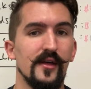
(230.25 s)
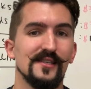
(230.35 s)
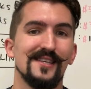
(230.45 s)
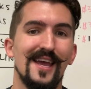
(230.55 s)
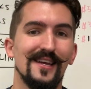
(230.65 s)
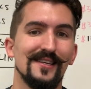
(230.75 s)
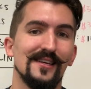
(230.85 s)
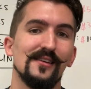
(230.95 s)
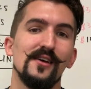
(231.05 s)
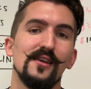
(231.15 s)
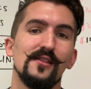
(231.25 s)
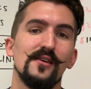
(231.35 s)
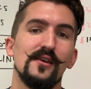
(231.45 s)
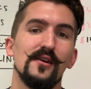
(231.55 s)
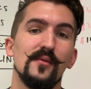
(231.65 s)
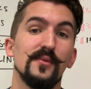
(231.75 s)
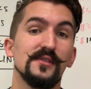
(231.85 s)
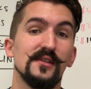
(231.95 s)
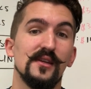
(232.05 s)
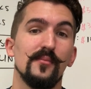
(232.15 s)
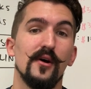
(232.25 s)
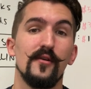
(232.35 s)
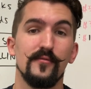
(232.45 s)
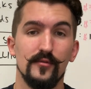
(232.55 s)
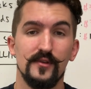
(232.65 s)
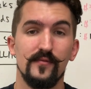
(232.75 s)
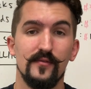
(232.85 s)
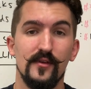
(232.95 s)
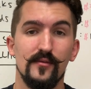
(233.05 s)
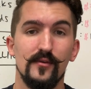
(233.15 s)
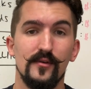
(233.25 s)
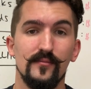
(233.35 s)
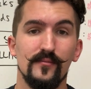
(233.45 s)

thus ending the Byzantine Empire in 1453.